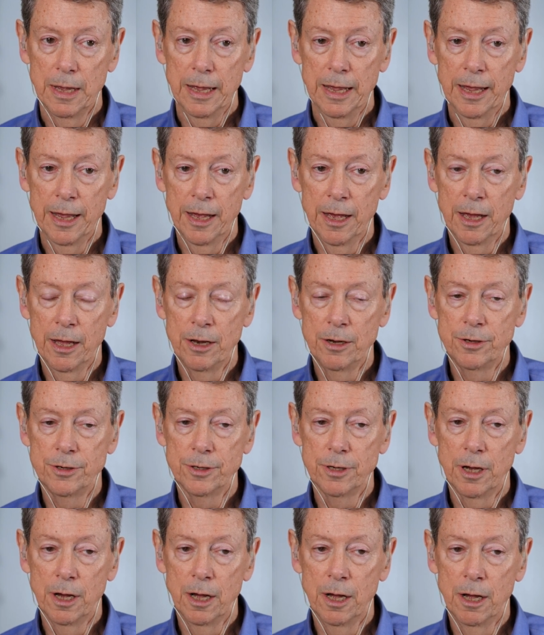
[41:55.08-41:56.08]

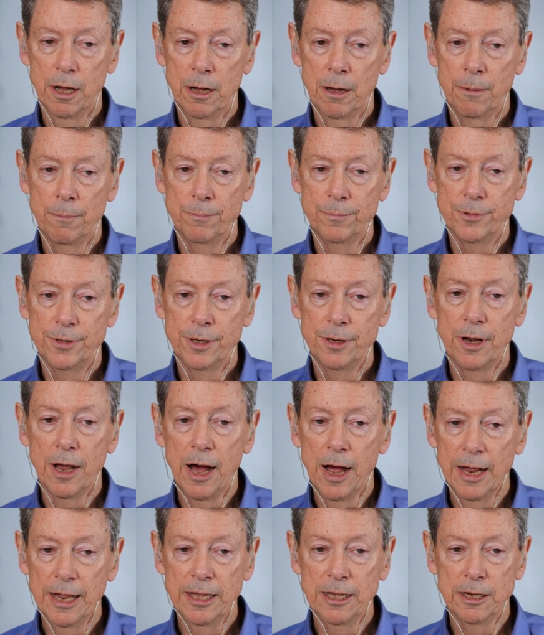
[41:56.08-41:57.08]
And um,
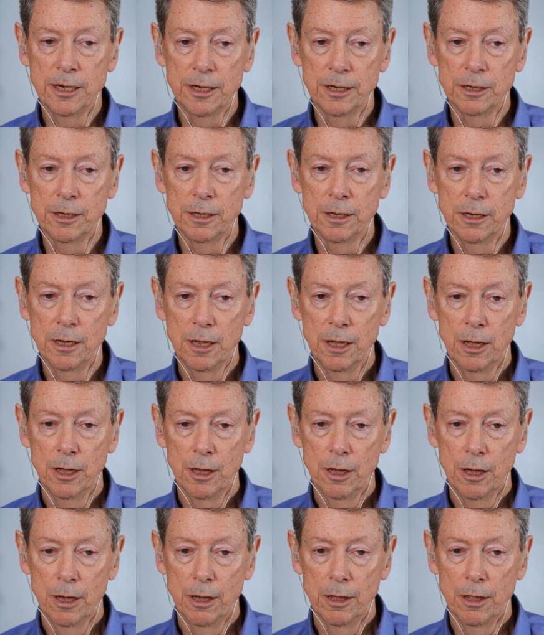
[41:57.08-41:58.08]
denying
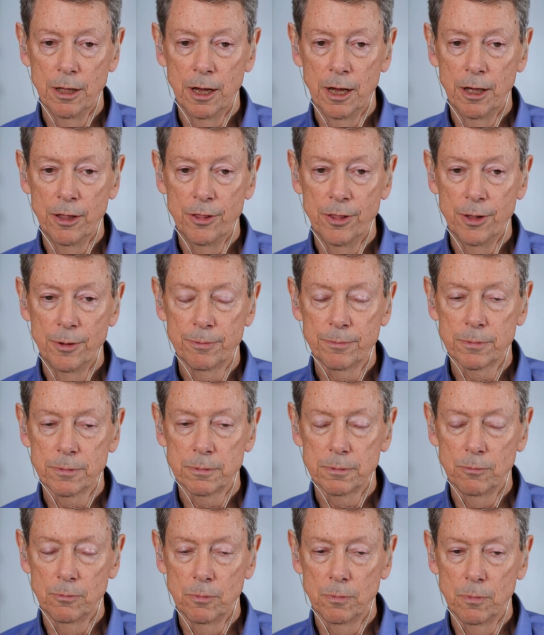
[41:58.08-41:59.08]
uh, the
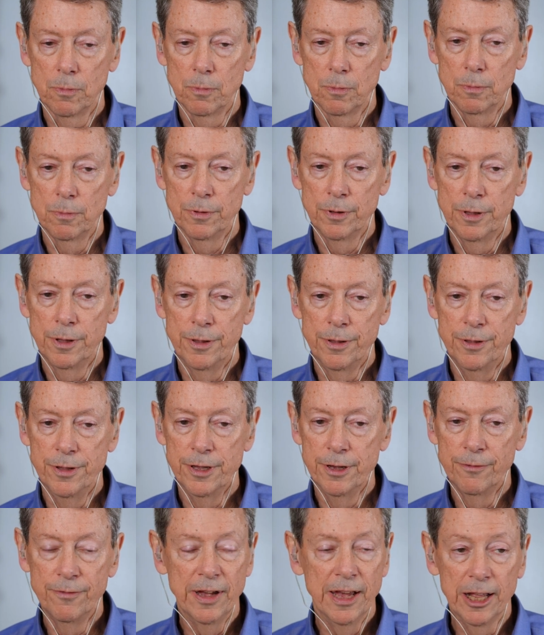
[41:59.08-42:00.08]

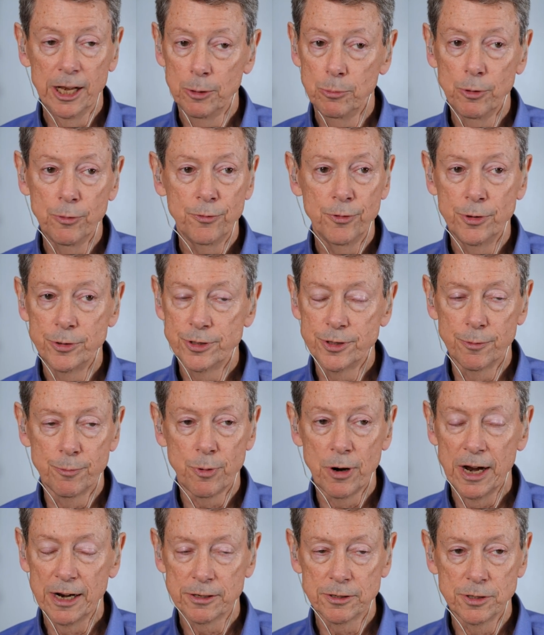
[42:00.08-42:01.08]
the available fruits of
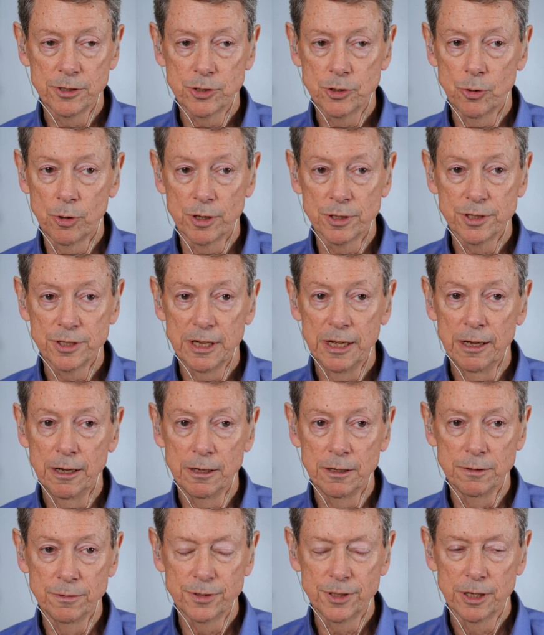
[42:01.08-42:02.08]
practice to
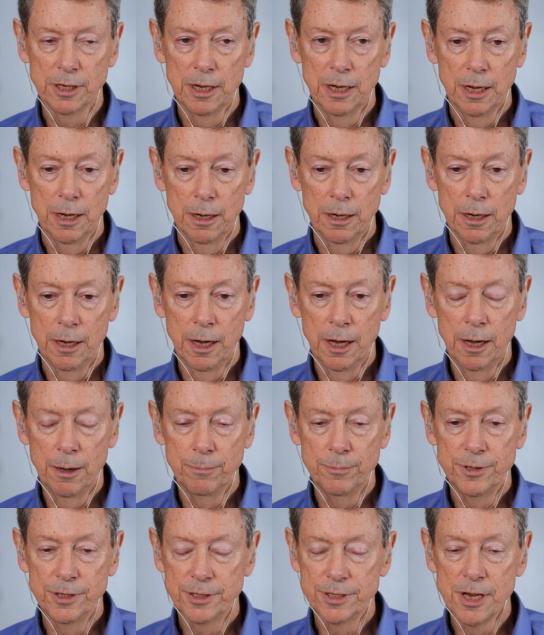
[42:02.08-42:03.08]
ourselves
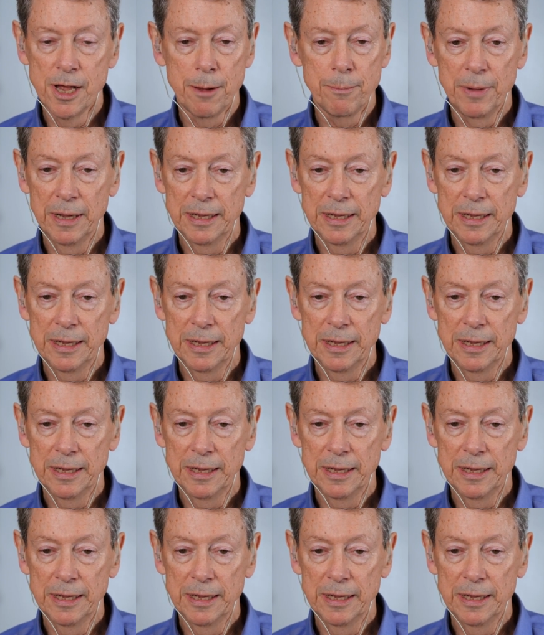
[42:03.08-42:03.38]
um, does not